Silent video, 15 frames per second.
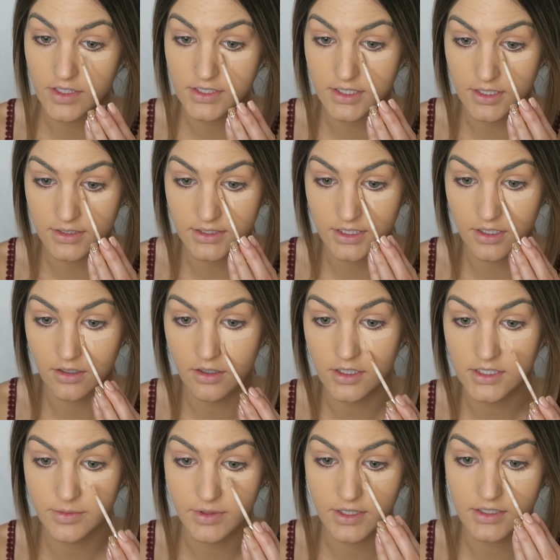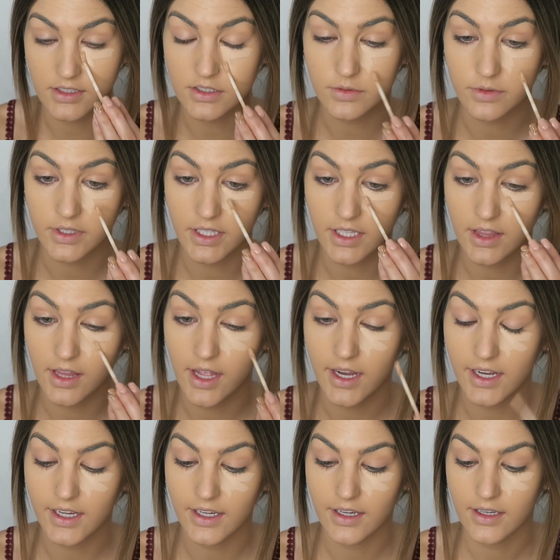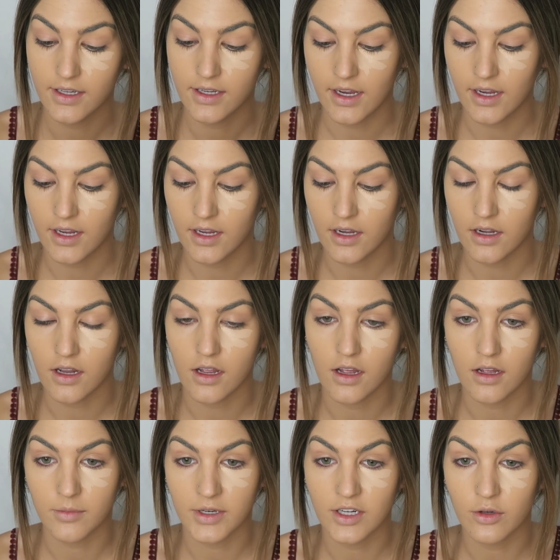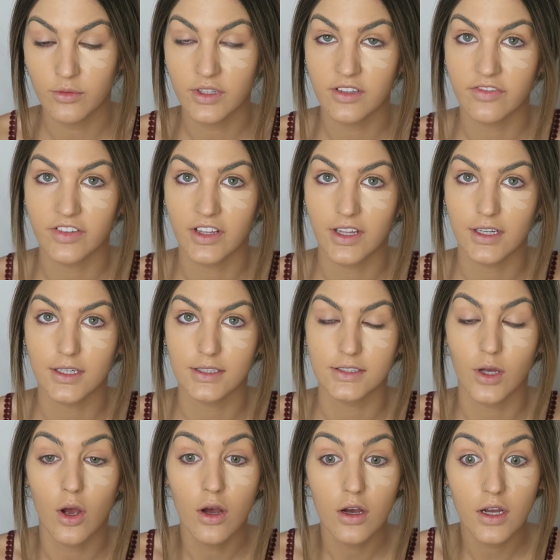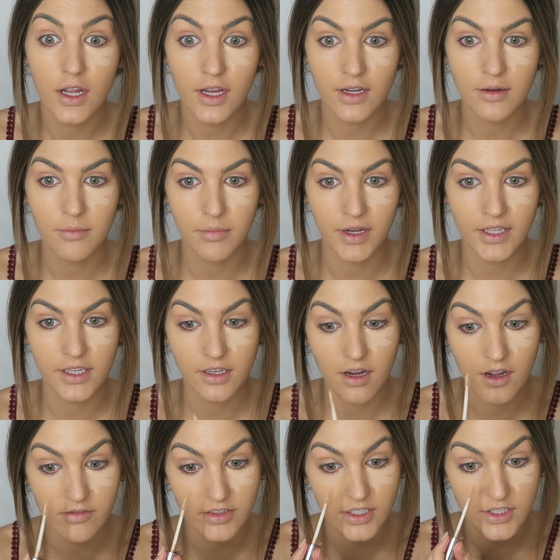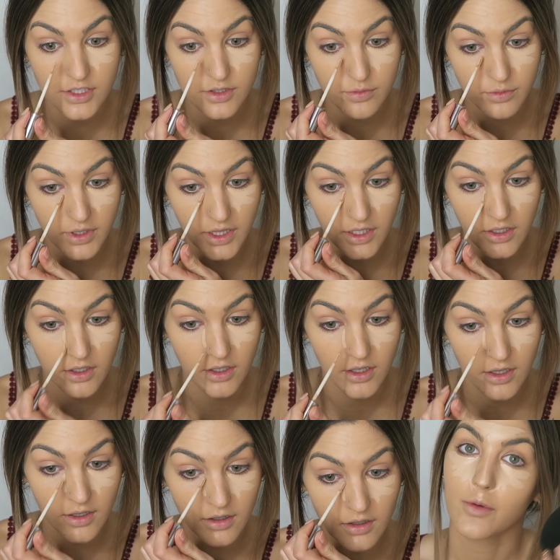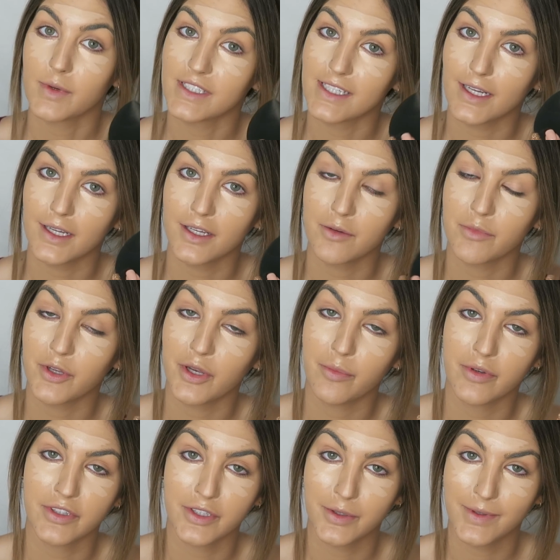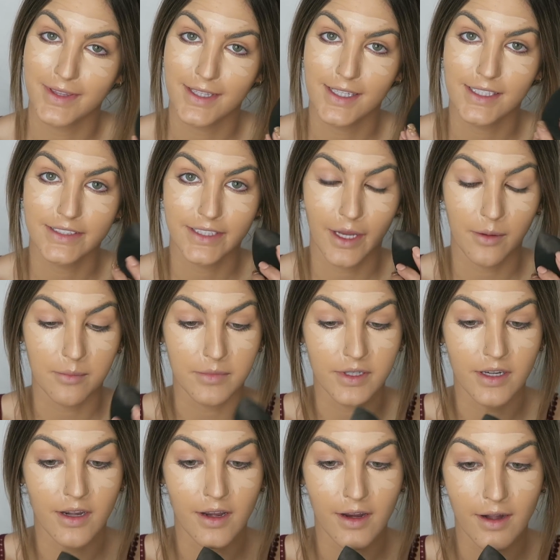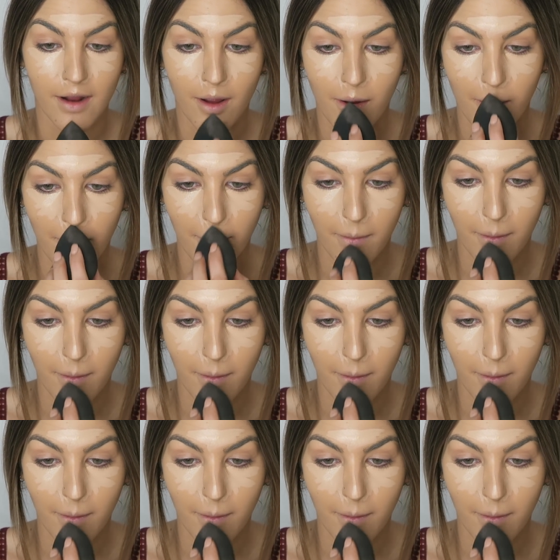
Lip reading: this concealer is because it's really light and I don't really feel like it's on, but the coverage is really good. I'll be taking a beauty blender with this and blending it out.